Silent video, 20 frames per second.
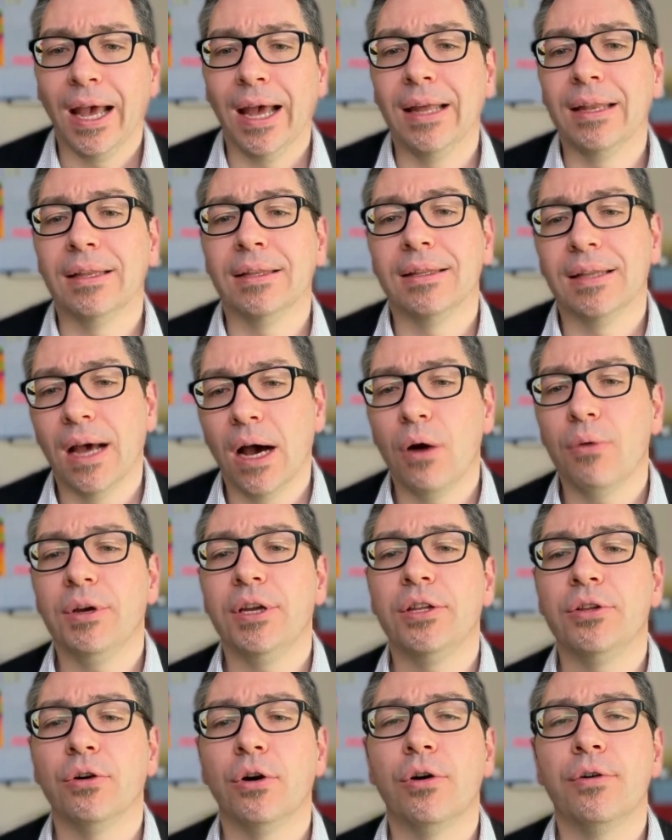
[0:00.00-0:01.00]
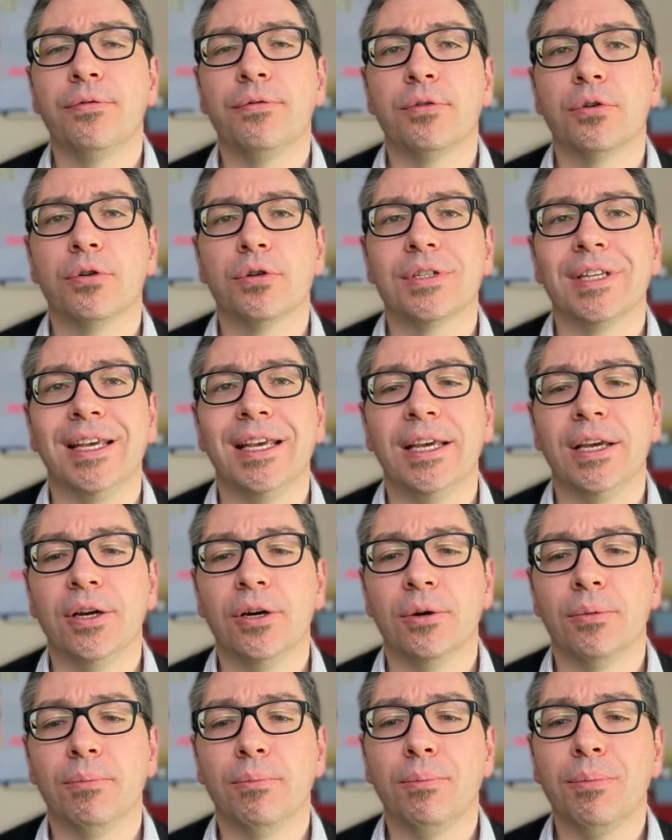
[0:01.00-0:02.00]
and now it offers a
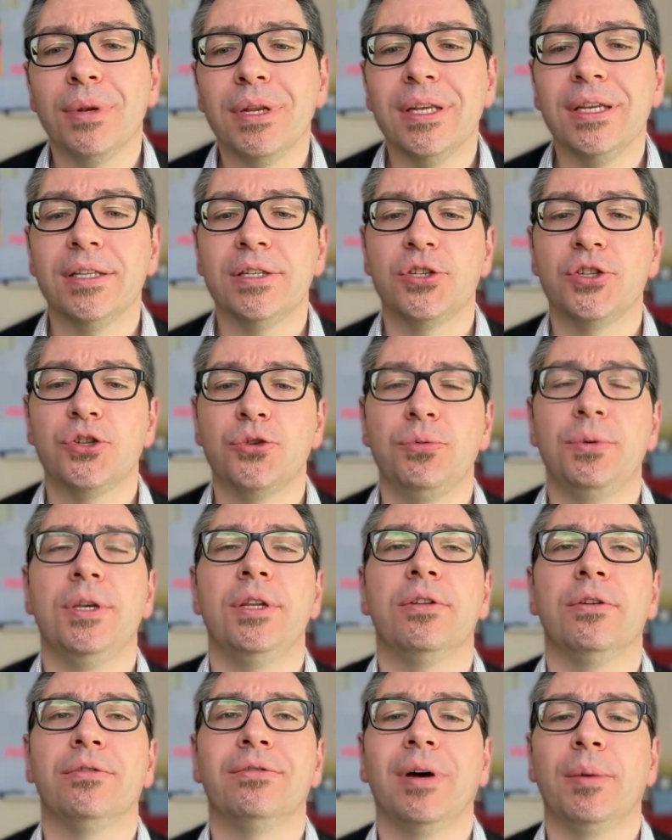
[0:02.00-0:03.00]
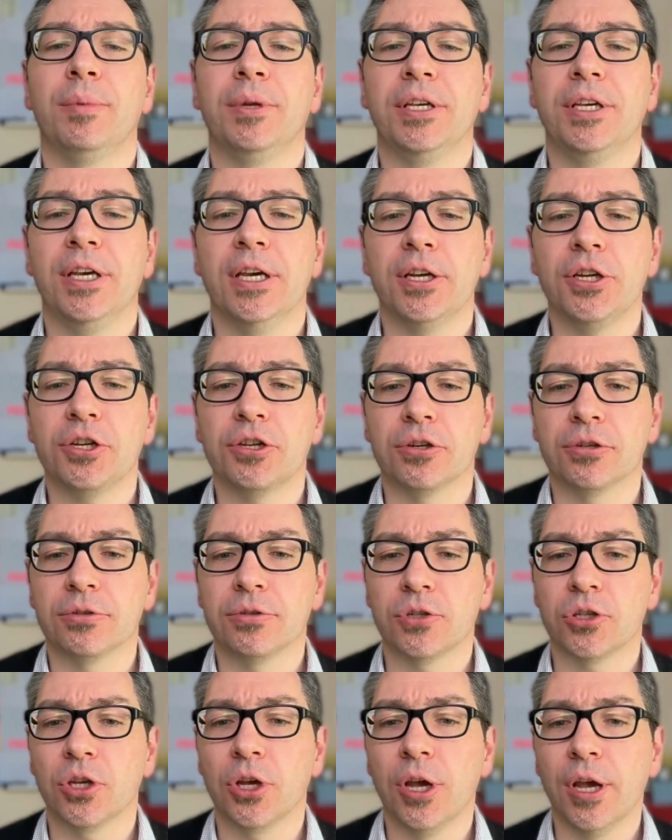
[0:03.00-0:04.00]
complete suite of
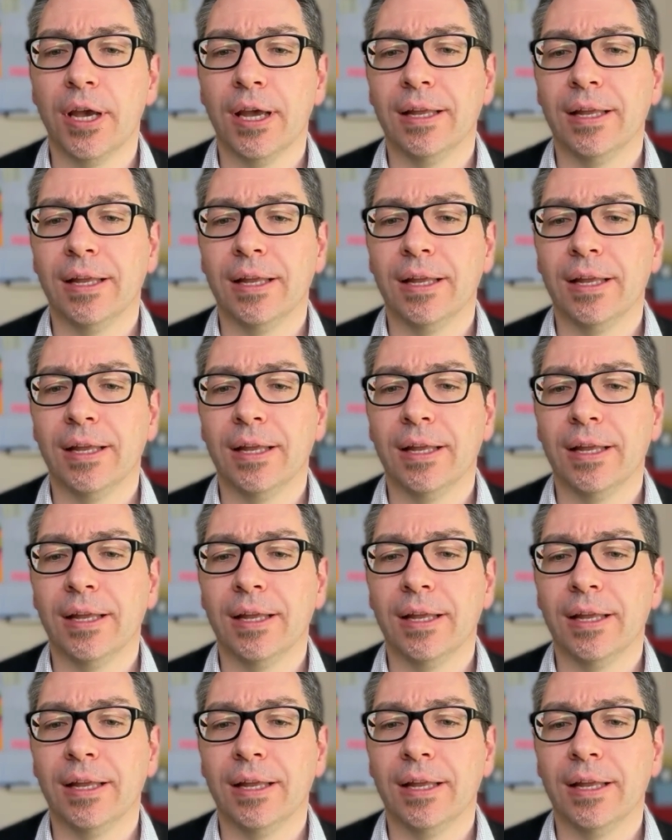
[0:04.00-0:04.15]
applications